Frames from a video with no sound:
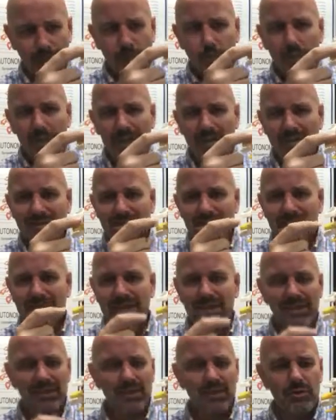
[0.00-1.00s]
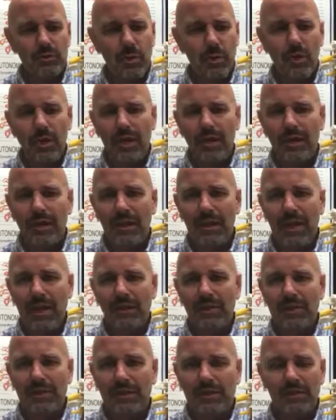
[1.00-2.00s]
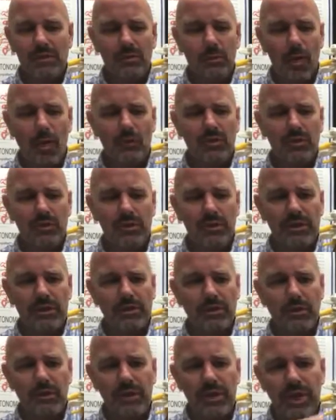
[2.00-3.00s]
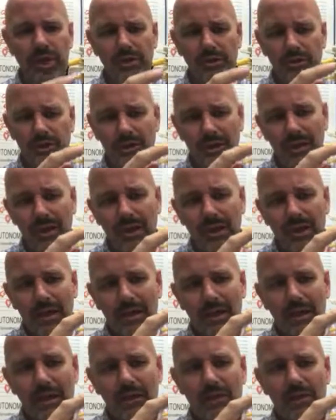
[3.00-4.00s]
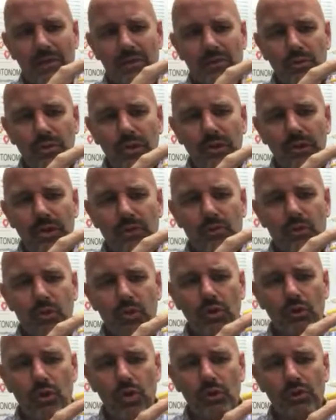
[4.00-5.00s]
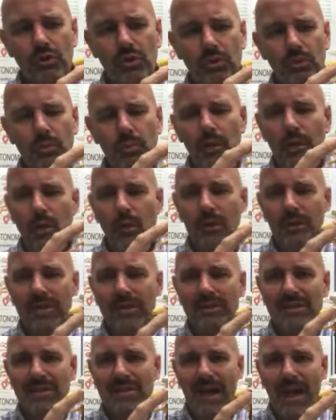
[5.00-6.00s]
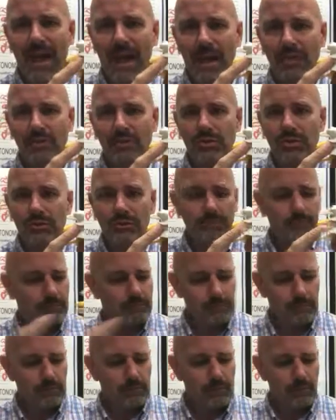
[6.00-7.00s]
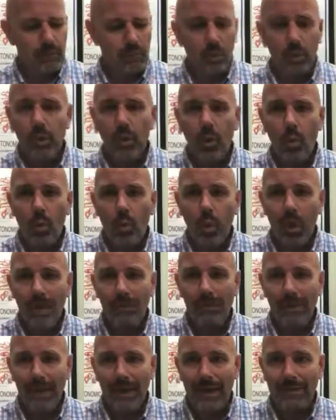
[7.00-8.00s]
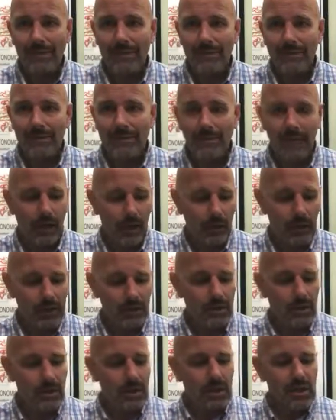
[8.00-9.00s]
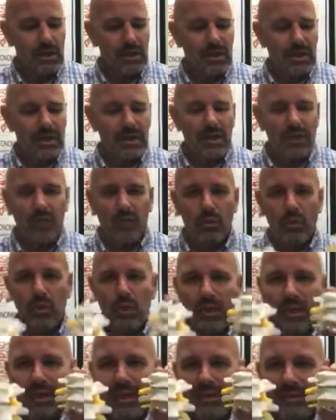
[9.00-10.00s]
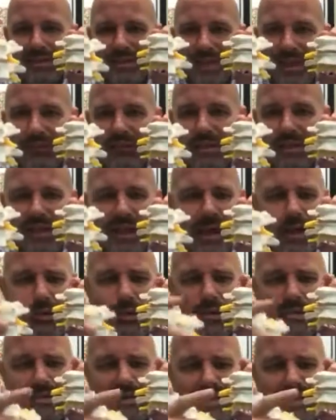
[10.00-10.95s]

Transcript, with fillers: weakens the disc. You're more likely to have a disc bulge or a disc herniation. Eventually, these will grow to the point where these attach. We don't want that, all right? If we're looking at this every day and we